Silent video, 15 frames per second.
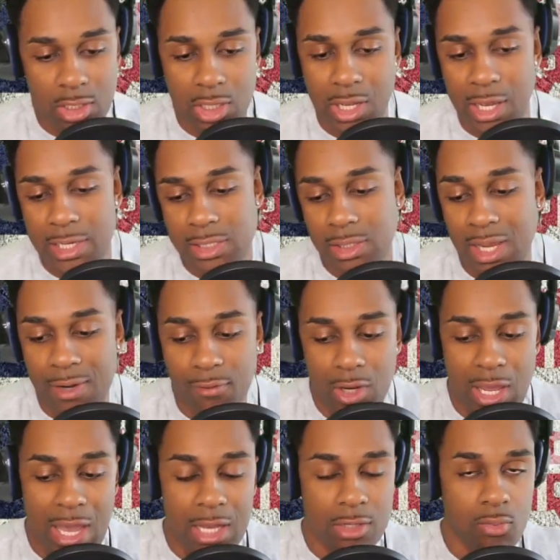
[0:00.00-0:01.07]
guys, live
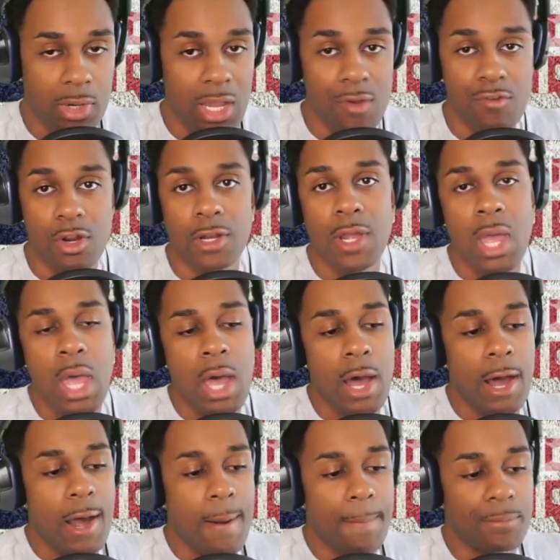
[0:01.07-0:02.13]
react, whatever.
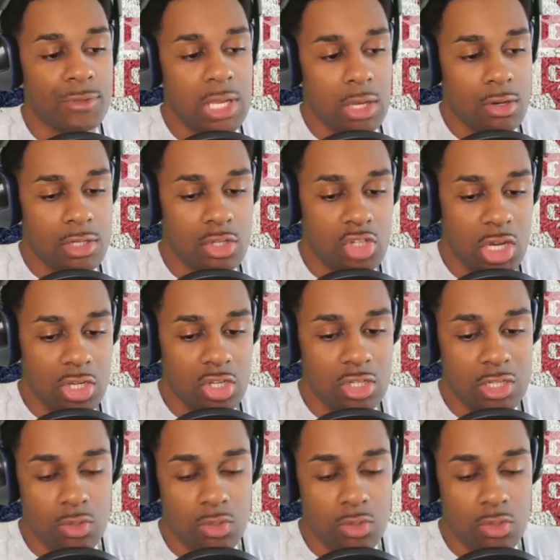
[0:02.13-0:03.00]
Take your suggestions.